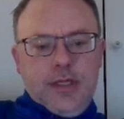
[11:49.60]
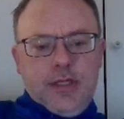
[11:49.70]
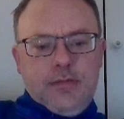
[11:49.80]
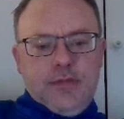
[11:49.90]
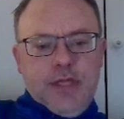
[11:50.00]

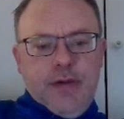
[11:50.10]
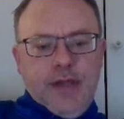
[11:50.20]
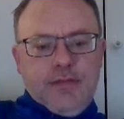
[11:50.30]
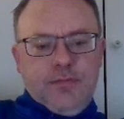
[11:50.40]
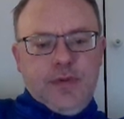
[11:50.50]
Generate
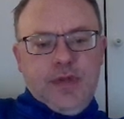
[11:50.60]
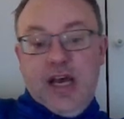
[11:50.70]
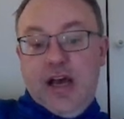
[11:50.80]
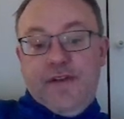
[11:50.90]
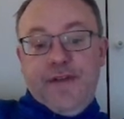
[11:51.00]
some...
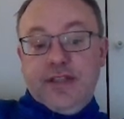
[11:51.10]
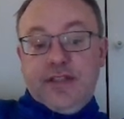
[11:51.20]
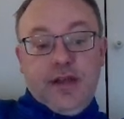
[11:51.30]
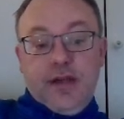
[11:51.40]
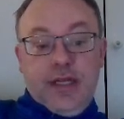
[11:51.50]
I think it's
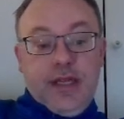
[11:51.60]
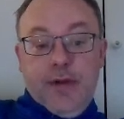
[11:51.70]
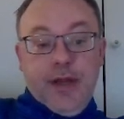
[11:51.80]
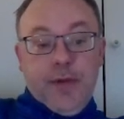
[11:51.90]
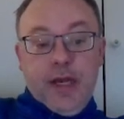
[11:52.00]
unclear
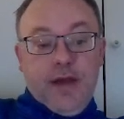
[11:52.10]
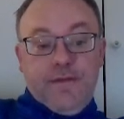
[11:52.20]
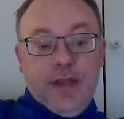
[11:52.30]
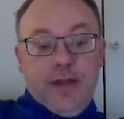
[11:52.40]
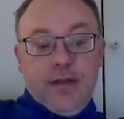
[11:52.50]
anyway. I
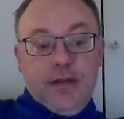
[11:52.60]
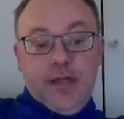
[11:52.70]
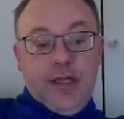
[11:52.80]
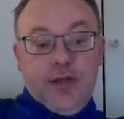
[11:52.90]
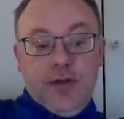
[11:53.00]
think
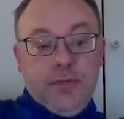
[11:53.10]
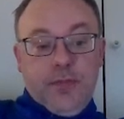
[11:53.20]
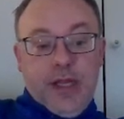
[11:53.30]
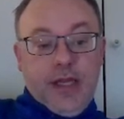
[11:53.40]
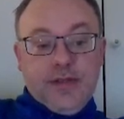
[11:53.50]
he could have
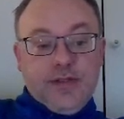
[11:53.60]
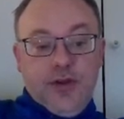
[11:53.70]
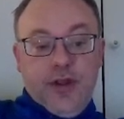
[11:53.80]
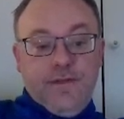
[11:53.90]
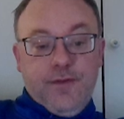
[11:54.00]
played this
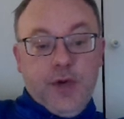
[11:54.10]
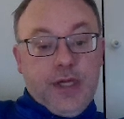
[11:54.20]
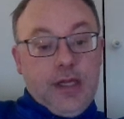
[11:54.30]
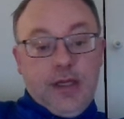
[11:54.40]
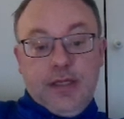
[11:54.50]
knight
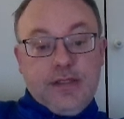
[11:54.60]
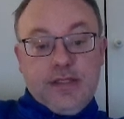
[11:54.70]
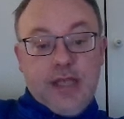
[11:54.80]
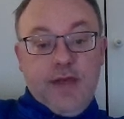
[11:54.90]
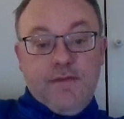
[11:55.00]
e4. Does it
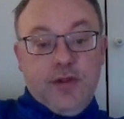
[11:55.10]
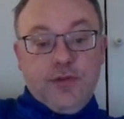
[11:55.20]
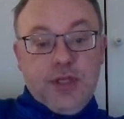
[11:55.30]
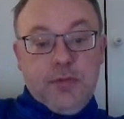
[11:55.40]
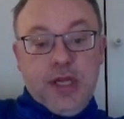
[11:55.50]
say I've not
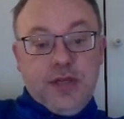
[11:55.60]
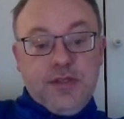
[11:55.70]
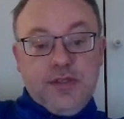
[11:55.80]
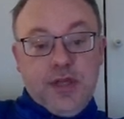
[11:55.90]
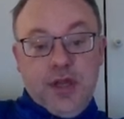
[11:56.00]
checked the
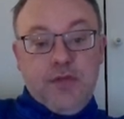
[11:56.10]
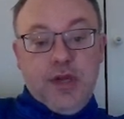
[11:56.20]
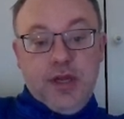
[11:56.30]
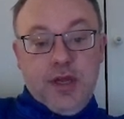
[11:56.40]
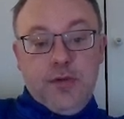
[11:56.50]
engines? I don't really
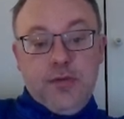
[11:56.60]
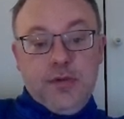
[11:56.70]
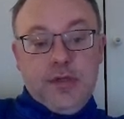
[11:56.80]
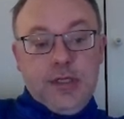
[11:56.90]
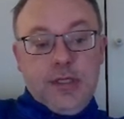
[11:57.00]
know.
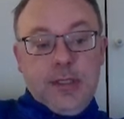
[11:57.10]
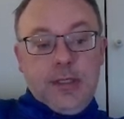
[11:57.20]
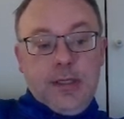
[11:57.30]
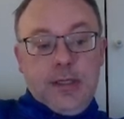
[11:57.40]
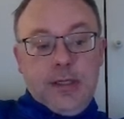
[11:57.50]

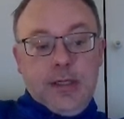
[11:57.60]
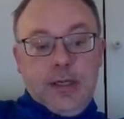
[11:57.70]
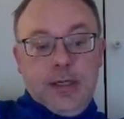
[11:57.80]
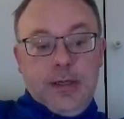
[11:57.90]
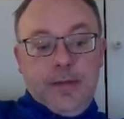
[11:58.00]

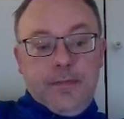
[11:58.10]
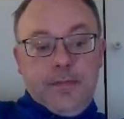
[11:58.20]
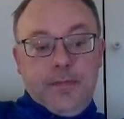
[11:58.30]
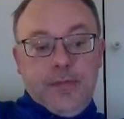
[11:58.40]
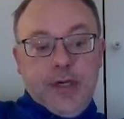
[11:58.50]

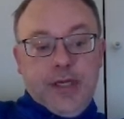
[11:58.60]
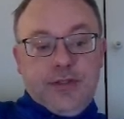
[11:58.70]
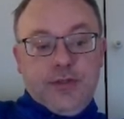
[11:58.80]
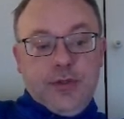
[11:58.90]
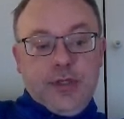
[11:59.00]
But I
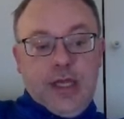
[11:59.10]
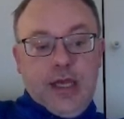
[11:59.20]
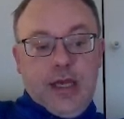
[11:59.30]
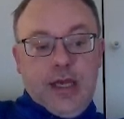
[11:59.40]
took there,